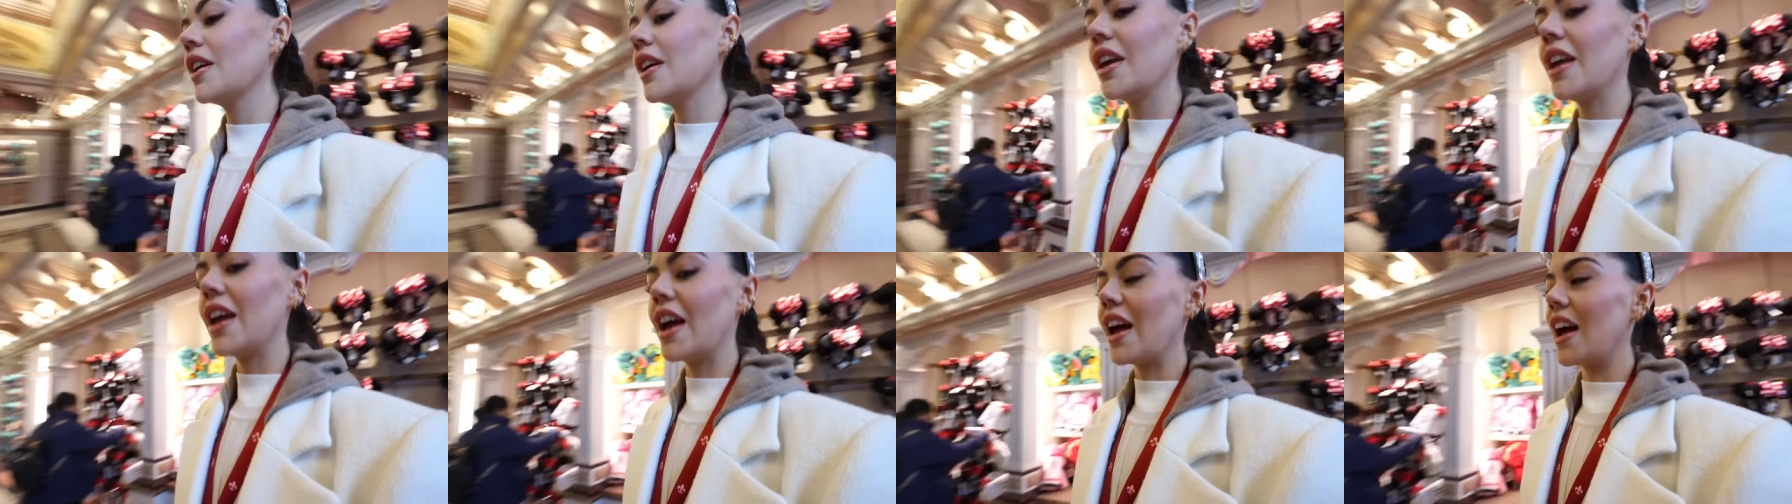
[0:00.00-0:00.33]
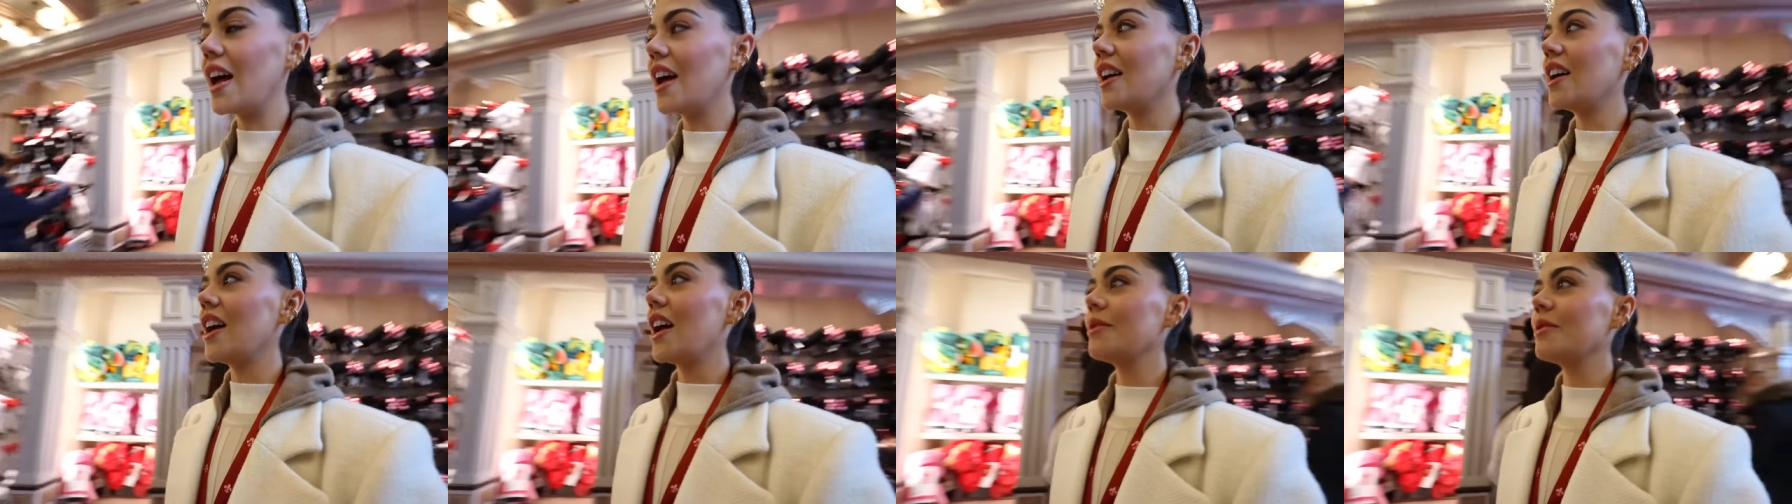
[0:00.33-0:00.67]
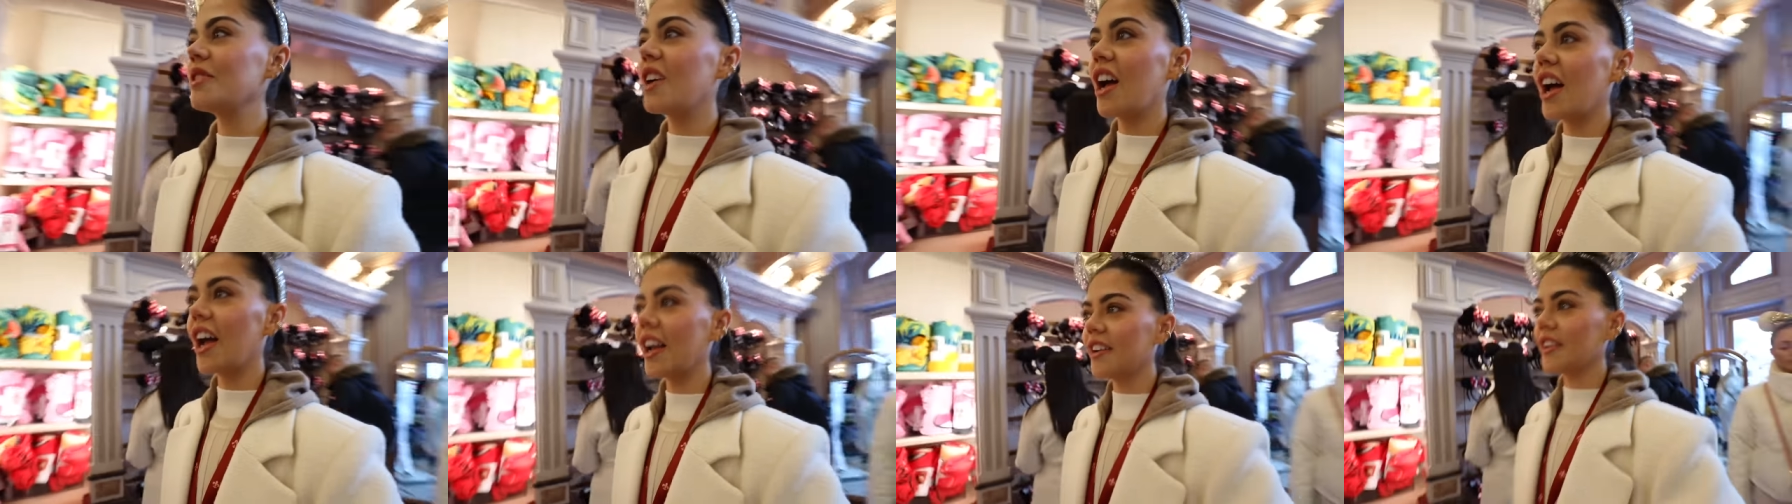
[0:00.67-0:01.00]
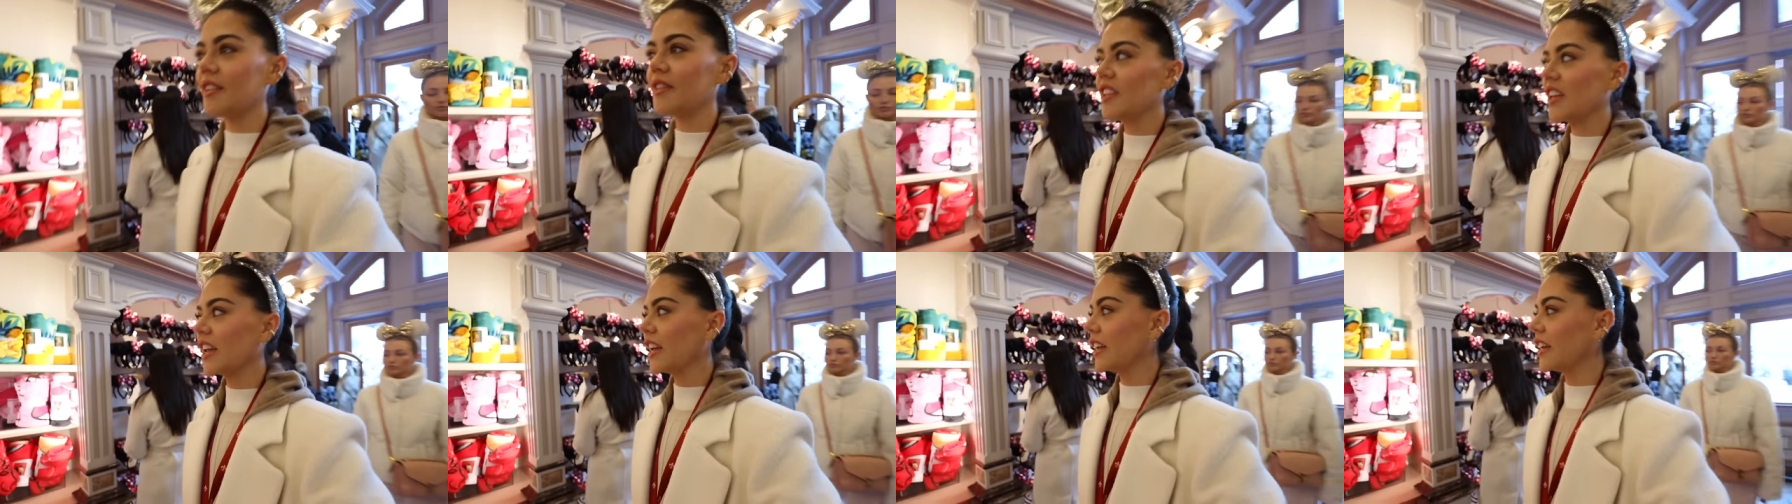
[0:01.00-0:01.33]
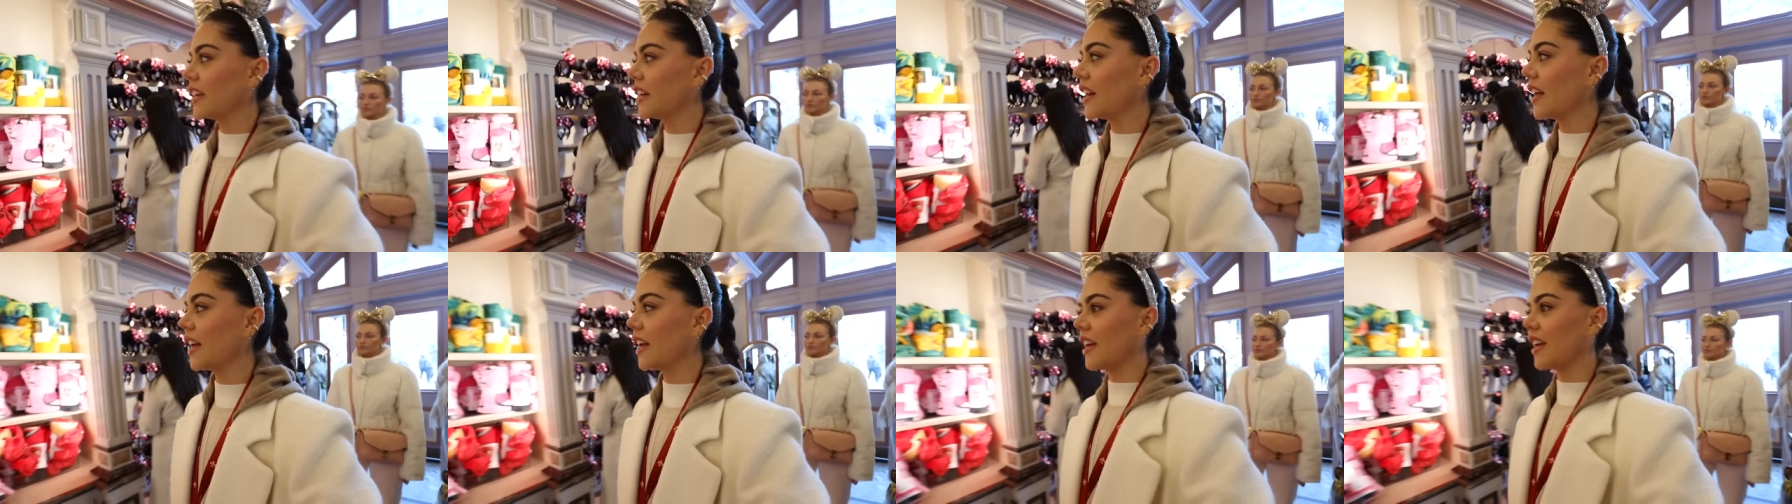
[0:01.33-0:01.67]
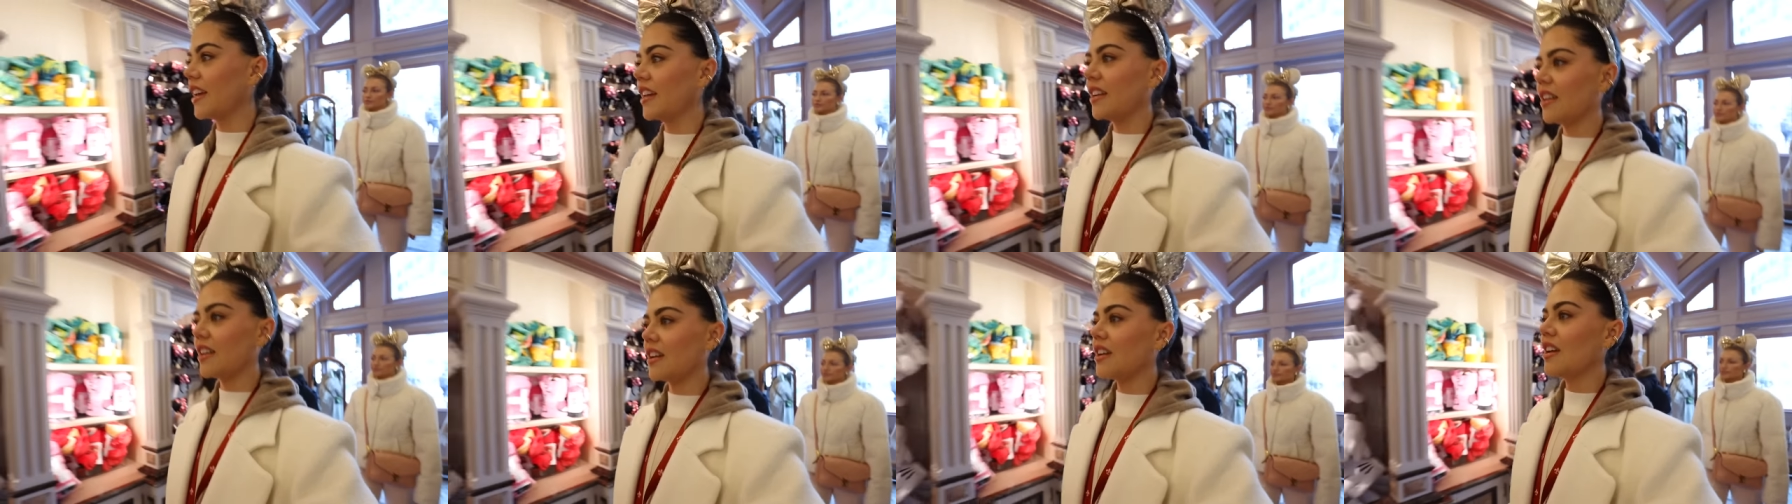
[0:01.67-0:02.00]
Yeah, I'm kind of taken
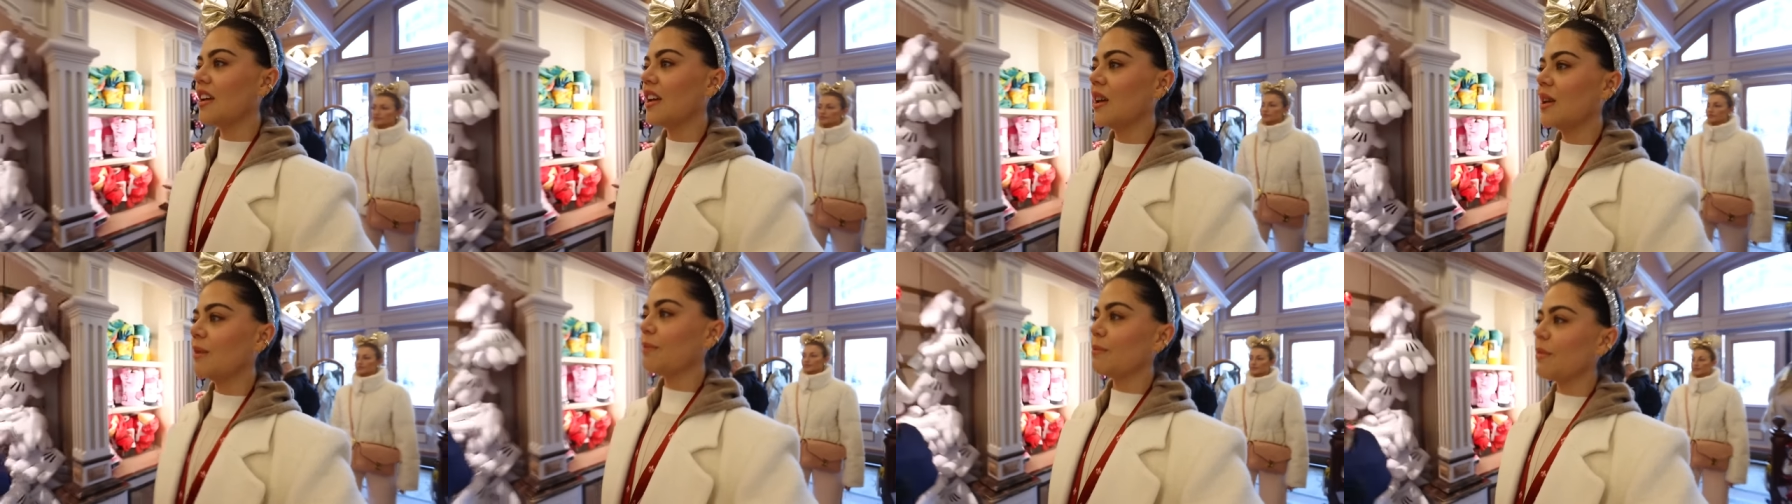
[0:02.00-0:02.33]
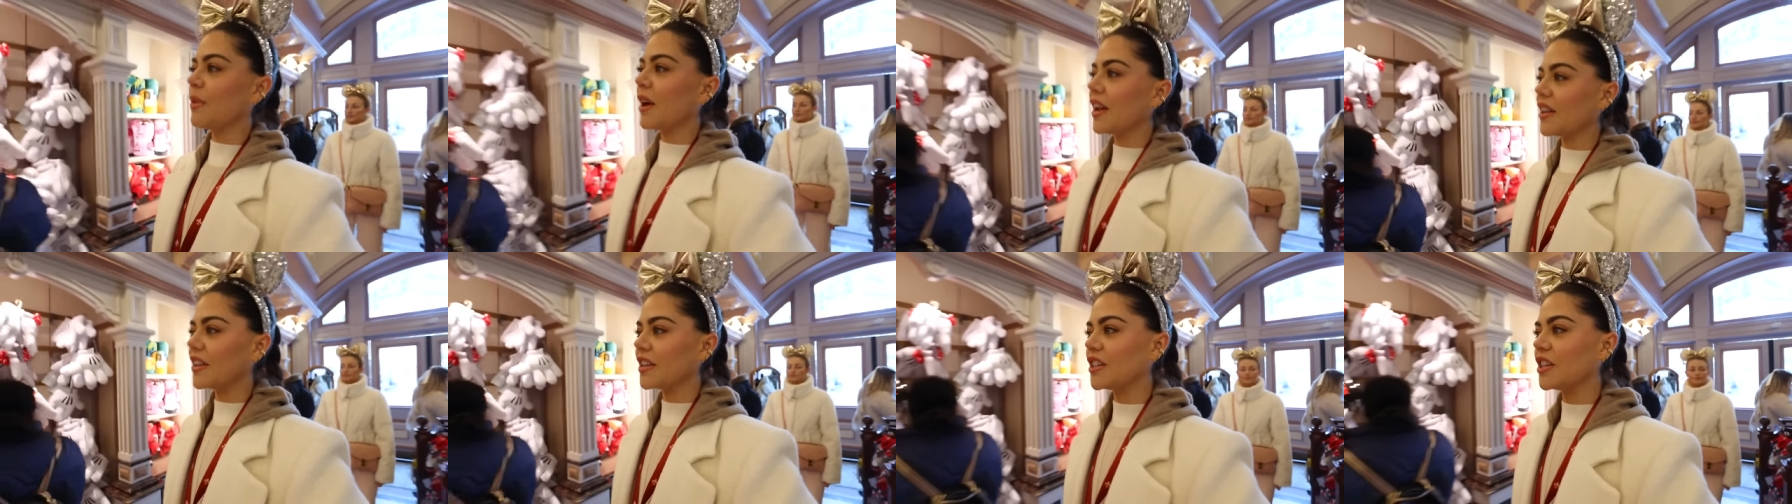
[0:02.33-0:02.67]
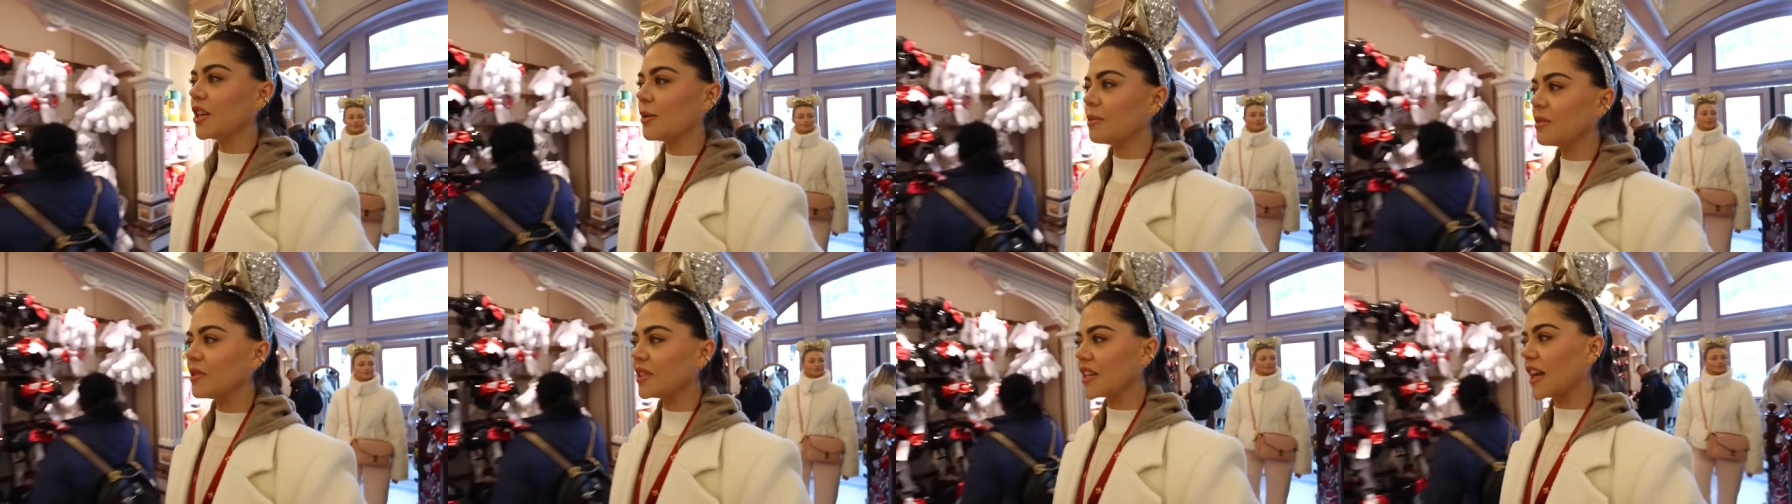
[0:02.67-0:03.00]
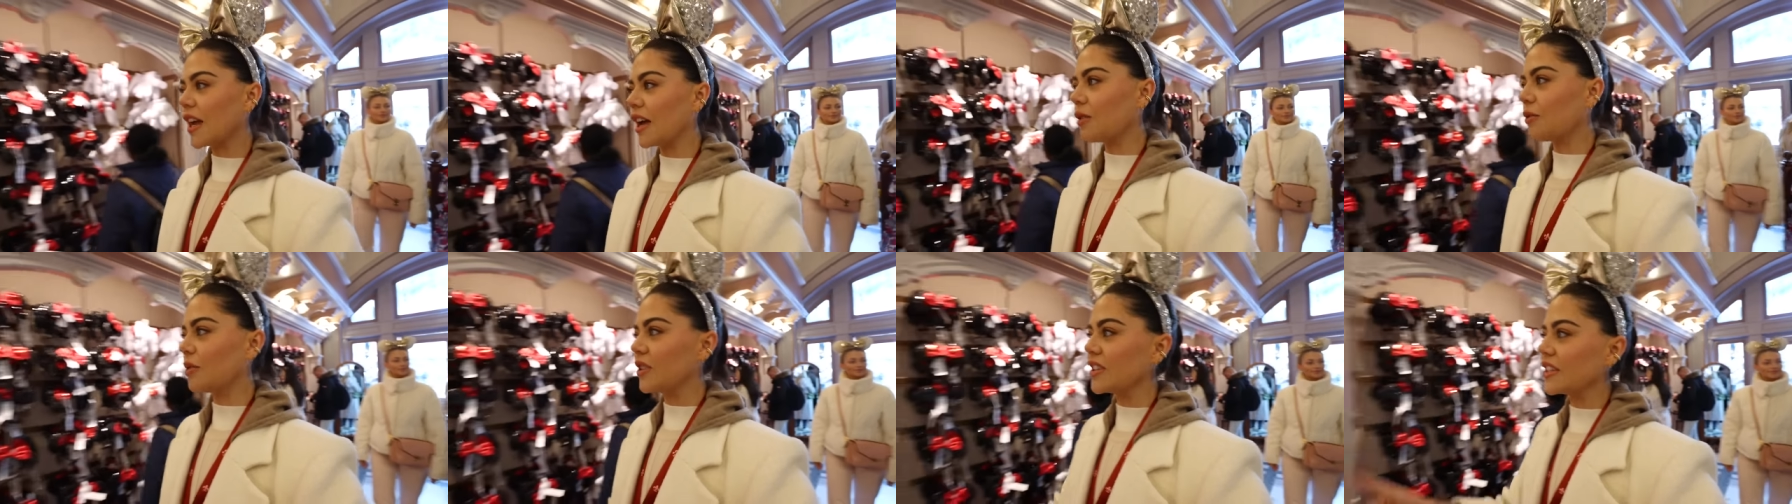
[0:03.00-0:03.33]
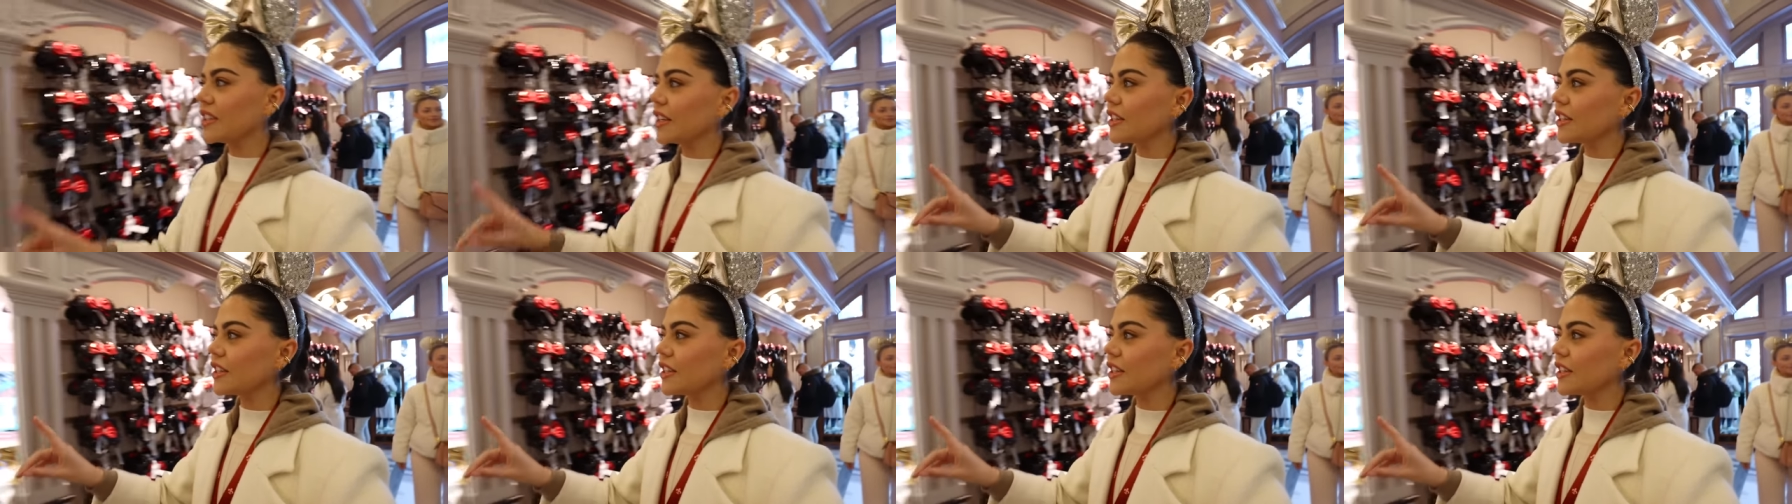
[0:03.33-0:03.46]
in by the Chip 'n' Dale ones.